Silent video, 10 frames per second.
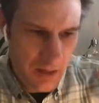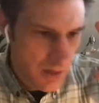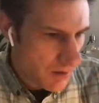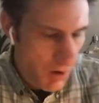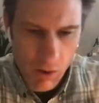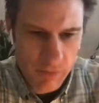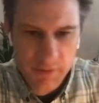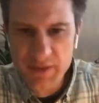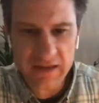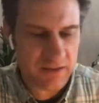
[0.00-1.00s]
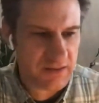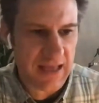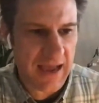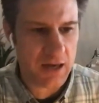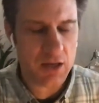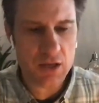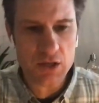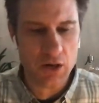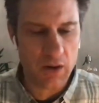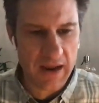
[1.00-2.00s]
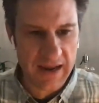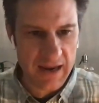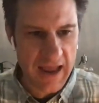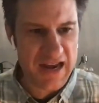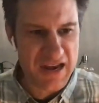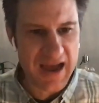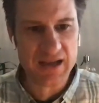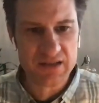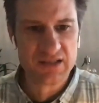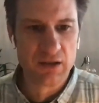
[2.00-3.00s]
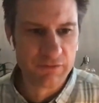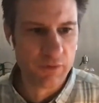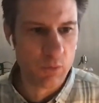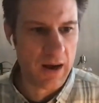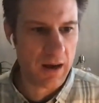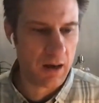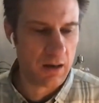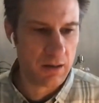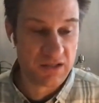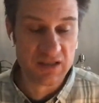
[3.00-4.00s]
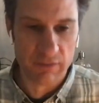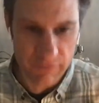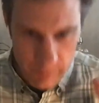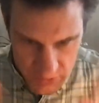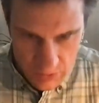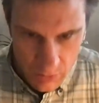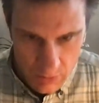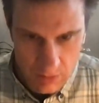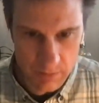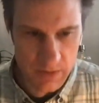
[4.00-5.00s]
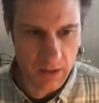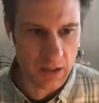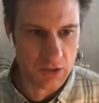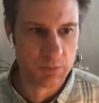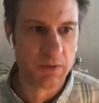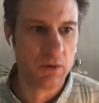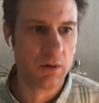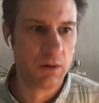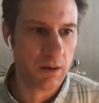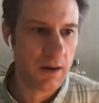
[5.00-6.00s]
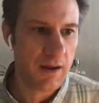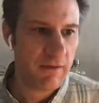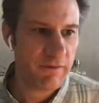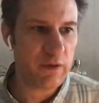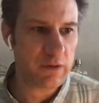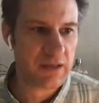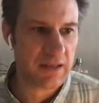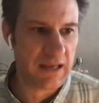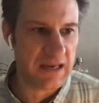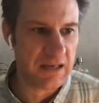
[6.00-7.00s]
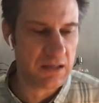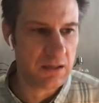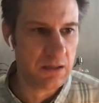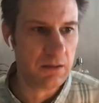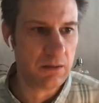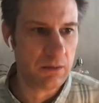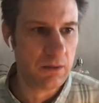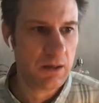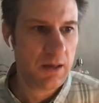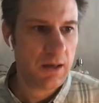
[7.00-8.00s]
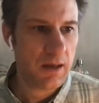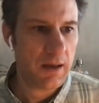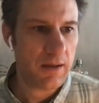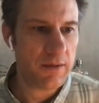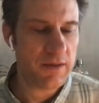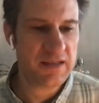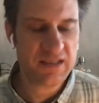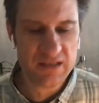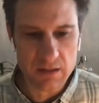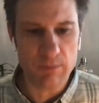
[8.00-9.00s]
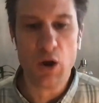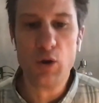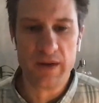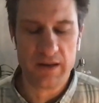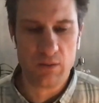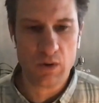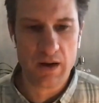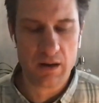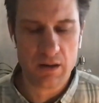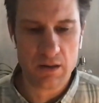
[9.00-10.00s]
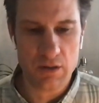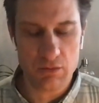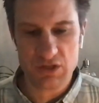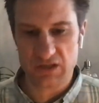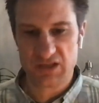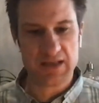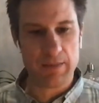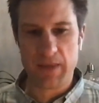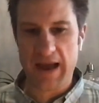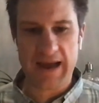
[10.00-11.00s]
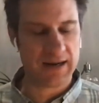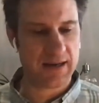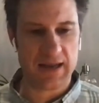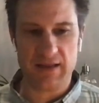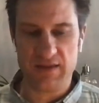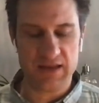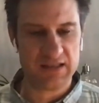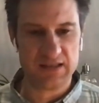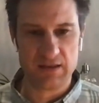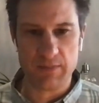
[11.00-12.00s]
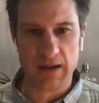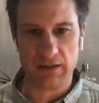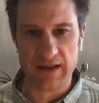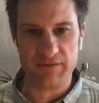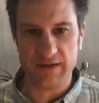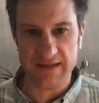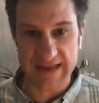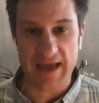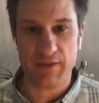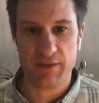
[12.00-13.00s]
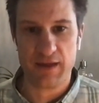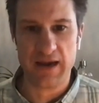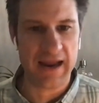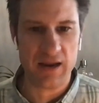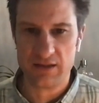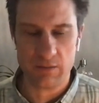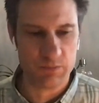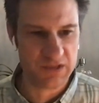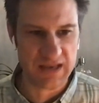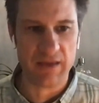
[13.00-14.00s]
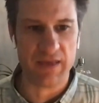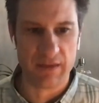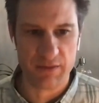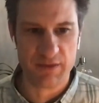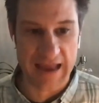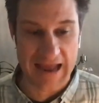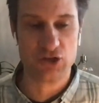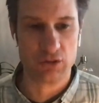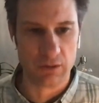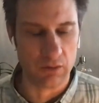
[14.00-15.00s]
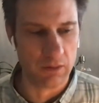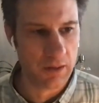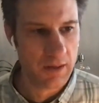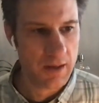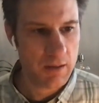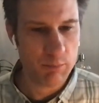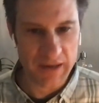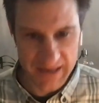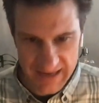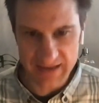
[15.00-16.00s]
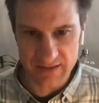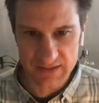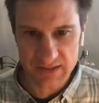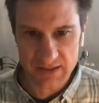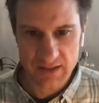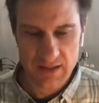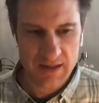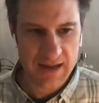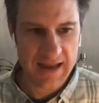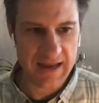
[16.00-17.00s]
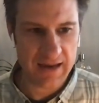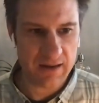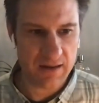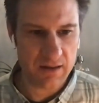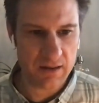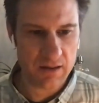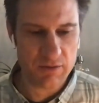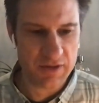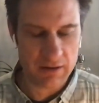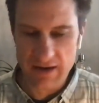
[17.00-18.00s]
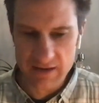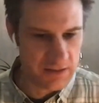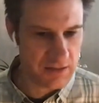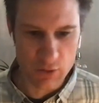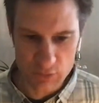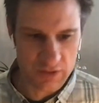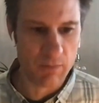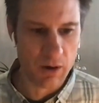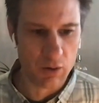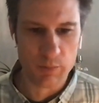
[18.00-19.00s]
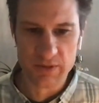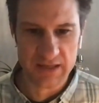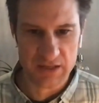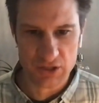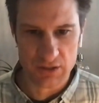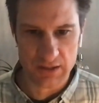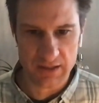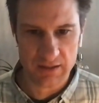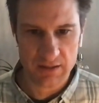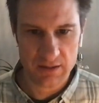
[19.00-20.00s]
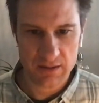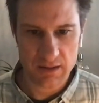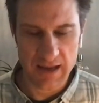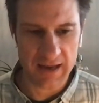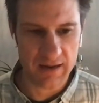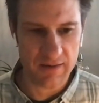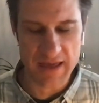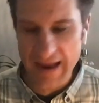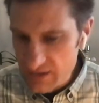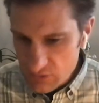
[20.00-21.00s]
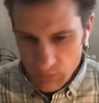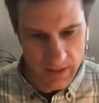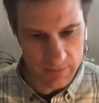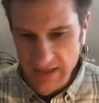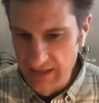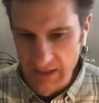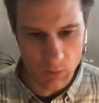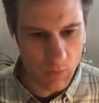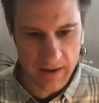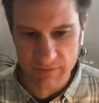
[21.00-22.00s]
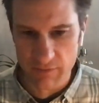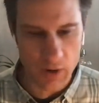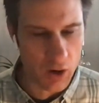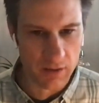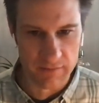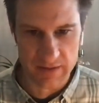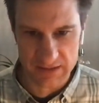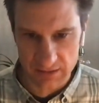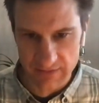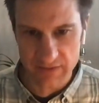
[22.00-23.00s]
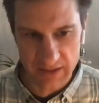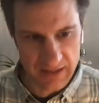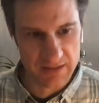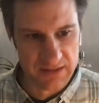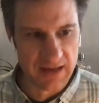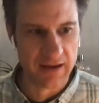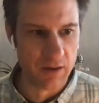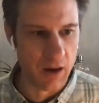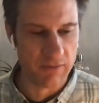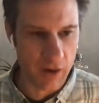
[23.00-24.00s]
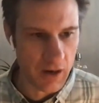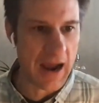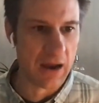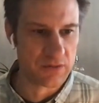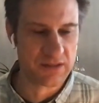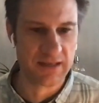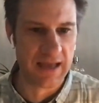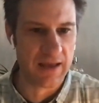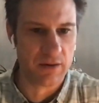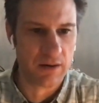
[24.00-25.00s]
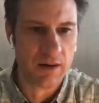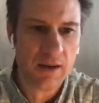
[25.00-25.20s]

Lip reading: all the things that, a non-self-aware, self-absorbed entrepreneur feels that they need to do. This is the moment where you just step back, and this is about life and death. And I hate to sound that theatrical, but it is. And there is no tomorrow potentially. And that is what I'm taking away from all of this, living inside of our house together